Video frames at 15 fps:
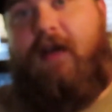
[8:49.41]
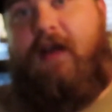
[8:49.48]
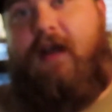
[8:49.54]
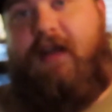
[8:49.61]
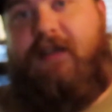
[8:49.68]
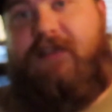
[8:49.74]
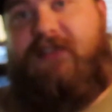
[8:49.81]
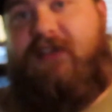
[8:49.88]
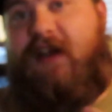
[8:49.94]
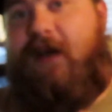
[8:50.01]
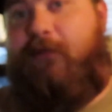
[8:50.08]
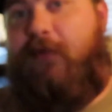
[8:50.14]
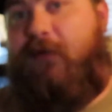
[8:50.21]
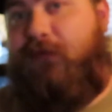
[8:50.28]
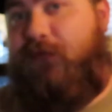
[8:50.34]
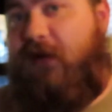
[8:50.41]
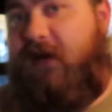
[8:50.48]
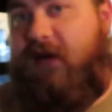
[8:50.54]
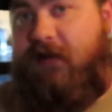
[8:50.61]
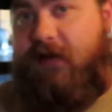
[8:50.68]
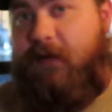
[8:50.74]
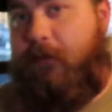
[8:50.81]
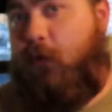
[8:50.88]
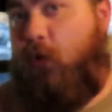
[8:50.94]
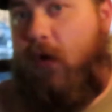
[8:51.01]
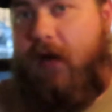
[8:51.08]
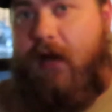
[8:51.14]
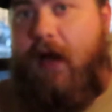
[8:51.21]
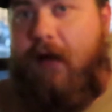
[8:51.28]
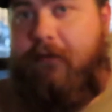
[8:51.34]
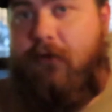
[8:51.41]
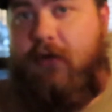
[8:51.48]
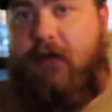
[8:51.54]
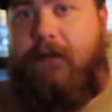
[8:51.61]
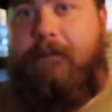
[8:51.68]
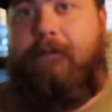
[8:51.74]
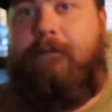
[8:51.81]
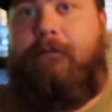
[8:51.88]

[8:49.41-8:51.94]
hence I've been feeding them quite heavily.